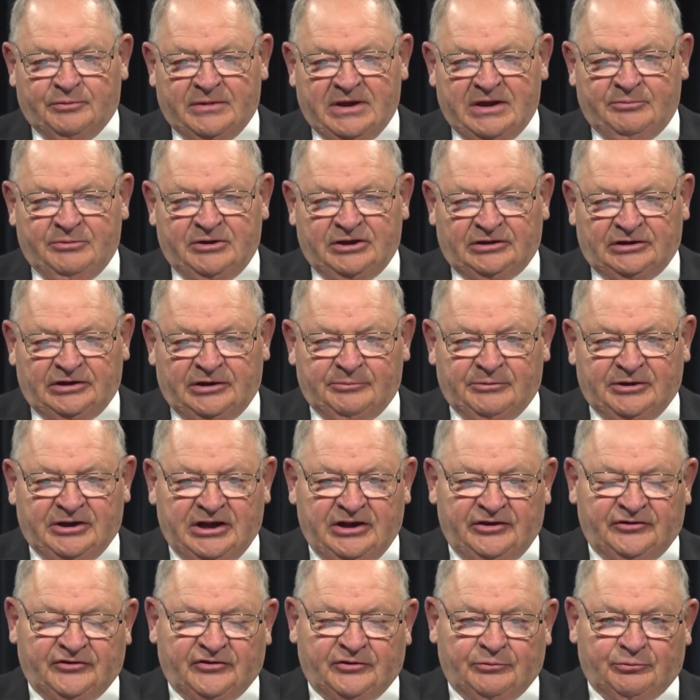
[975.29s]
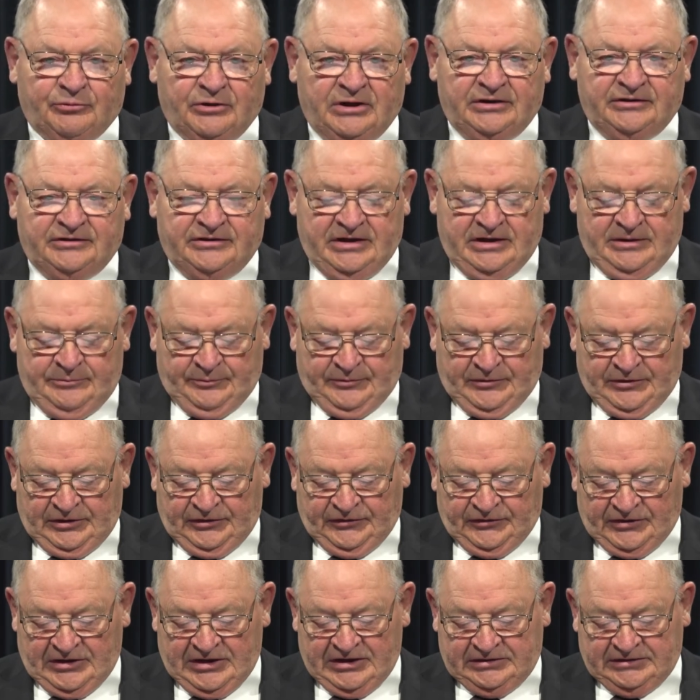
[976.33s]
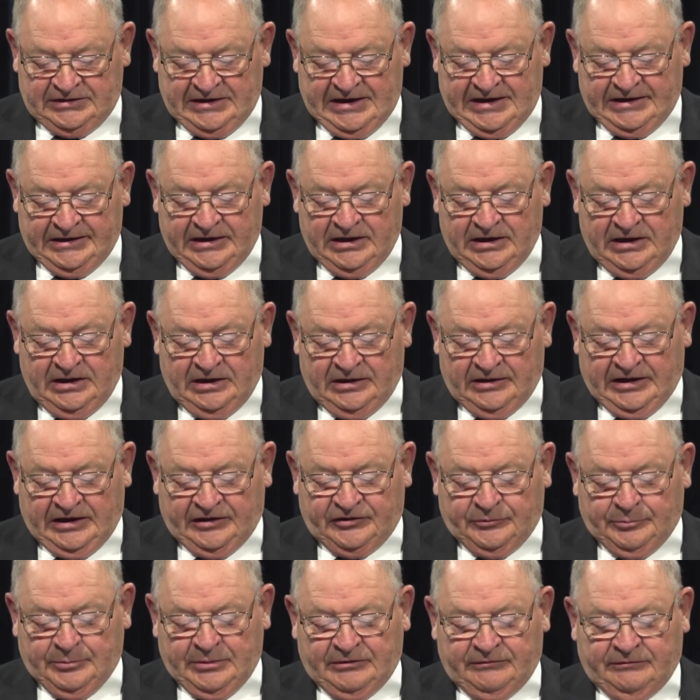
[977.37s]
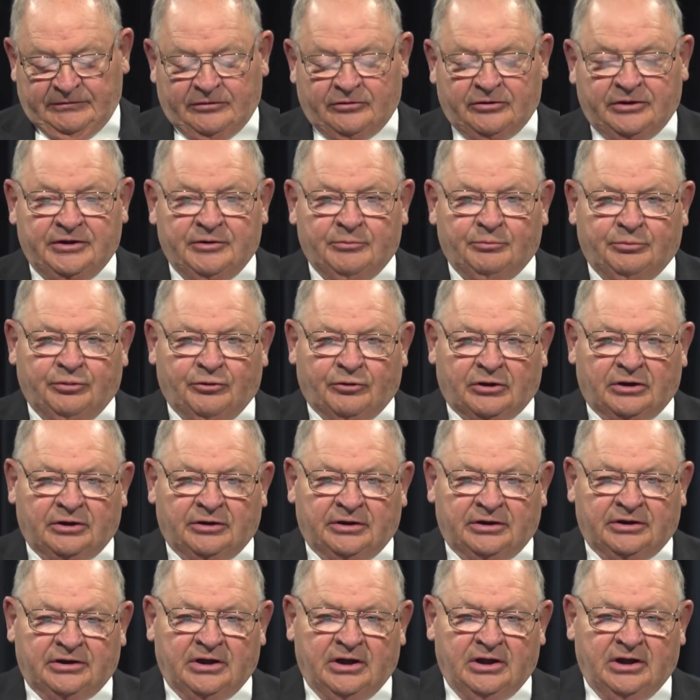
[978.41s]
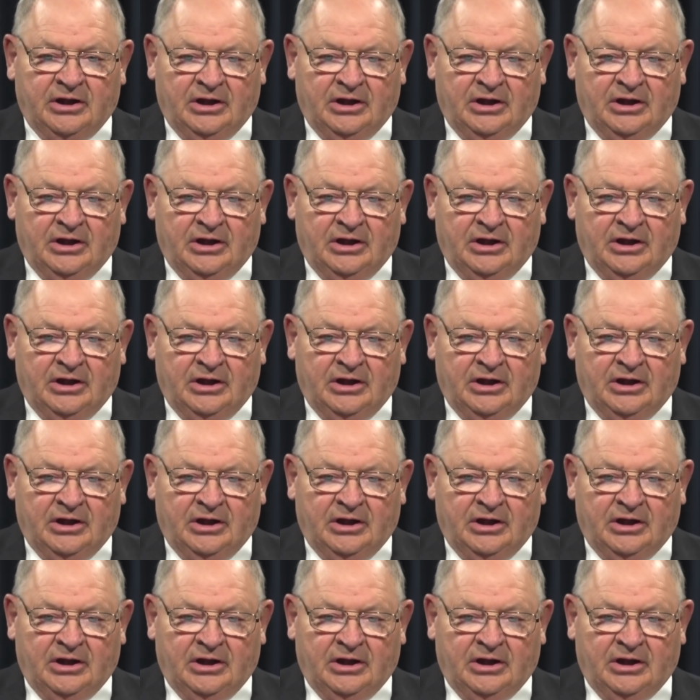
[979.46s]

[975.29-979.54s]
maybe eliminate some red tape, things like that. That's been very important.